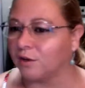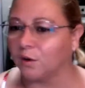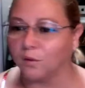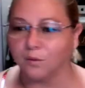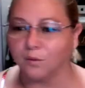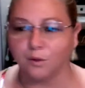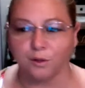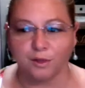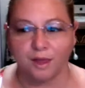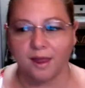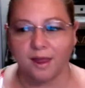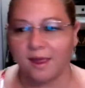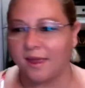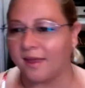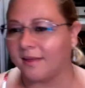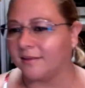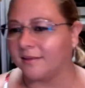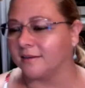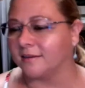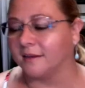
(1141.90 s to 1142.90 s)
Go to the
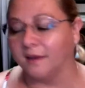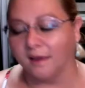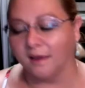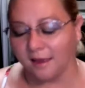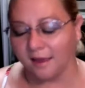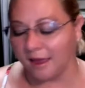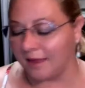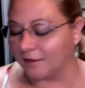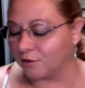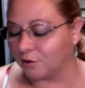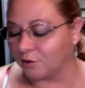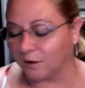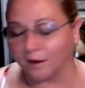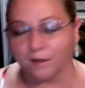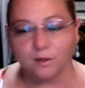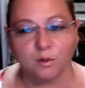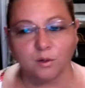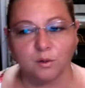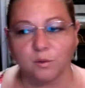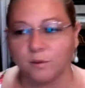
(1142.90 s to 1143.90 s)
end and try
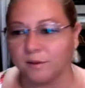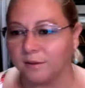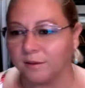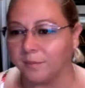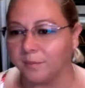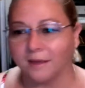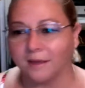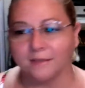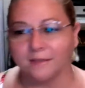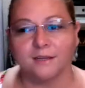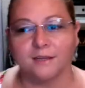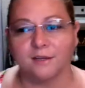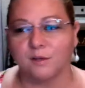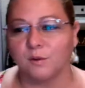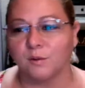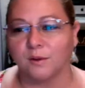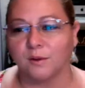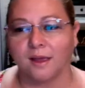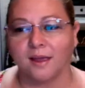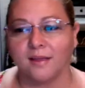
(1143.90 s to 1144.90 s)
to do it the best that you
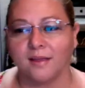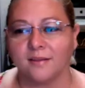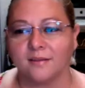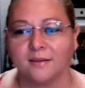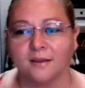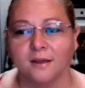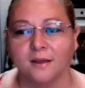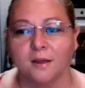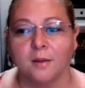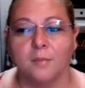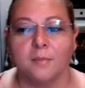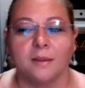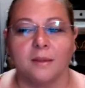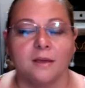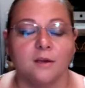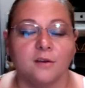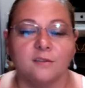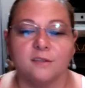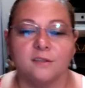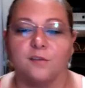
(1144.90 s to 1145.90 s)
can.
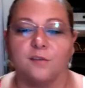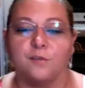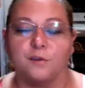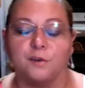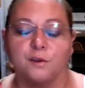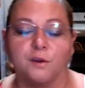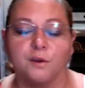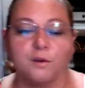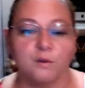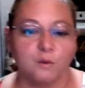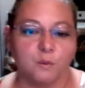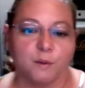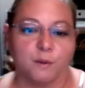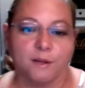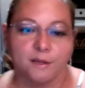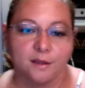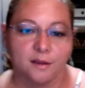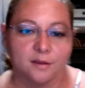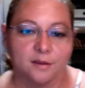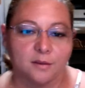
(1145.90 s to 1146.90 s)
Because if you don't do
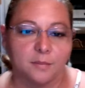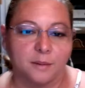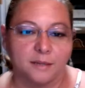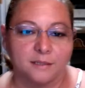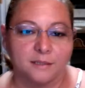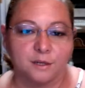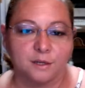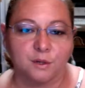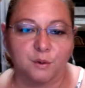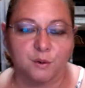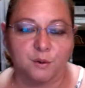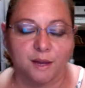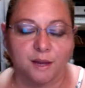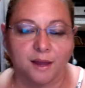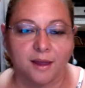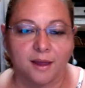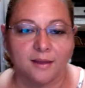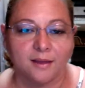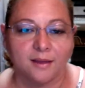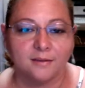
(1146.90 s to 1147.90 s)
it the best that you
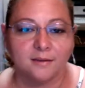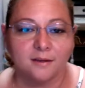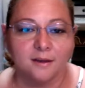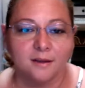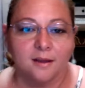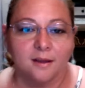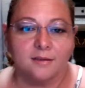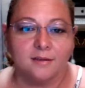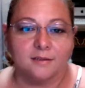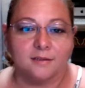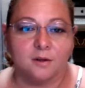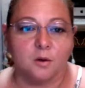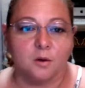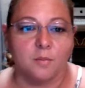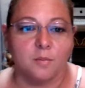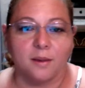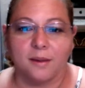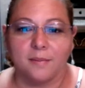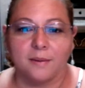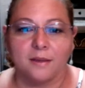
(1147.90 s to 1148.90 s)
can, so
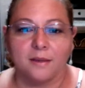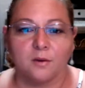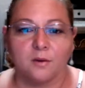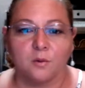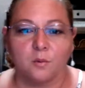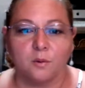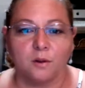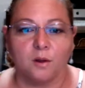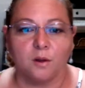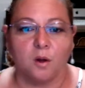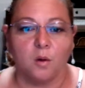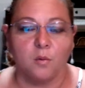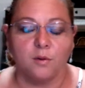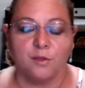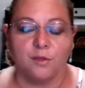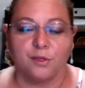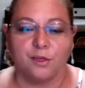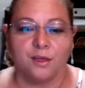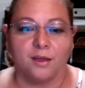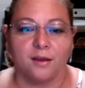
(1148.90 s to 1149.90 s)
maybe you will
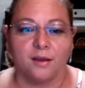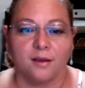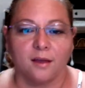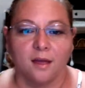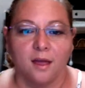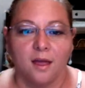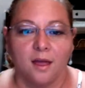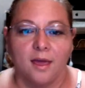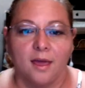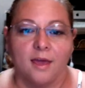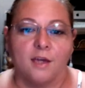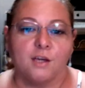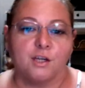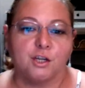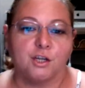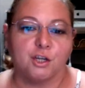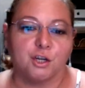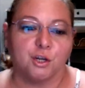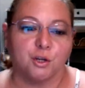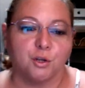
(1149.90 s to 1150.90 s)
always think it
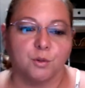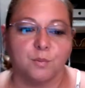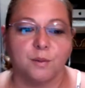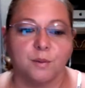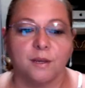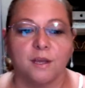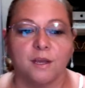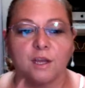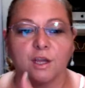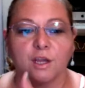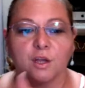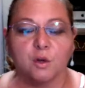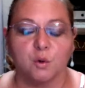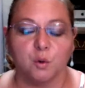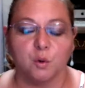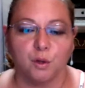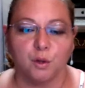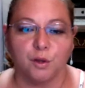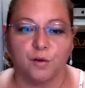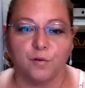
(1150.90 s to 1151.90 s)
should be, it
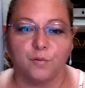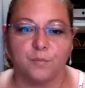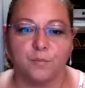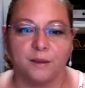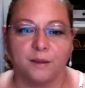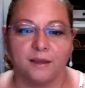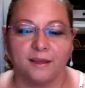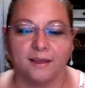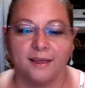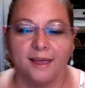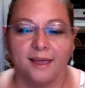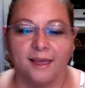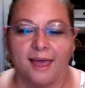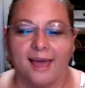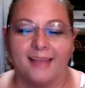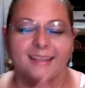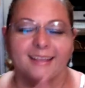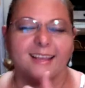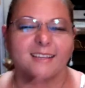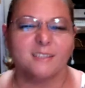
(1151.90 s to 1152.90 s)
could have been,
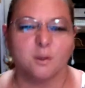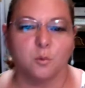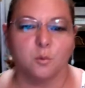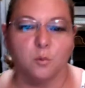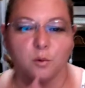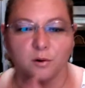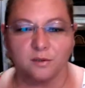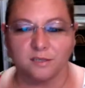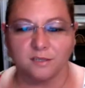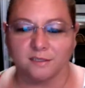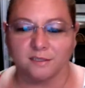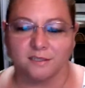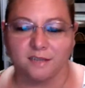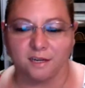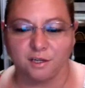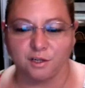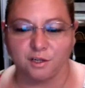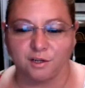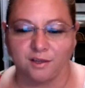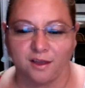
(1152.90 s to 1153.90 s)
and that's the worst
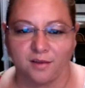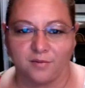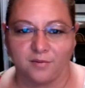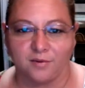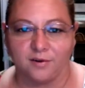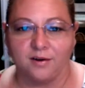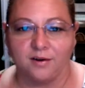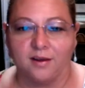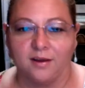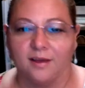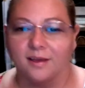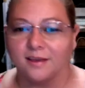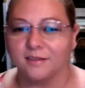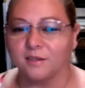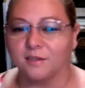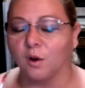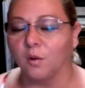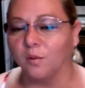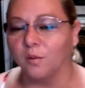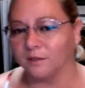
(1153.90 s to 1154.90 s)
sensation ever. It's
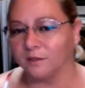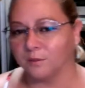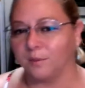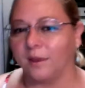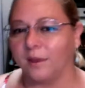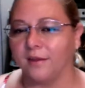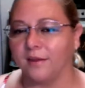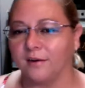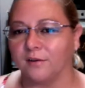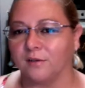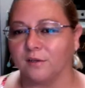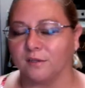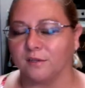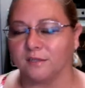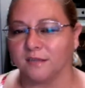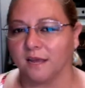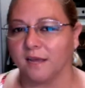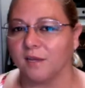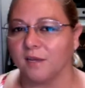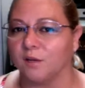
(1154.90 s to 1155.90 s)
always better to
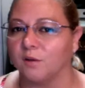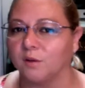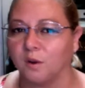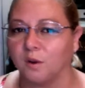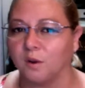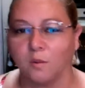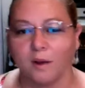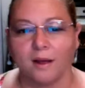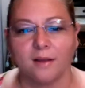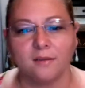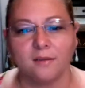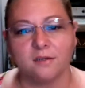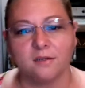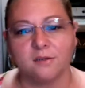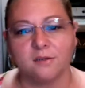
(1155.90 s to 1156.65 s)
say, you know what?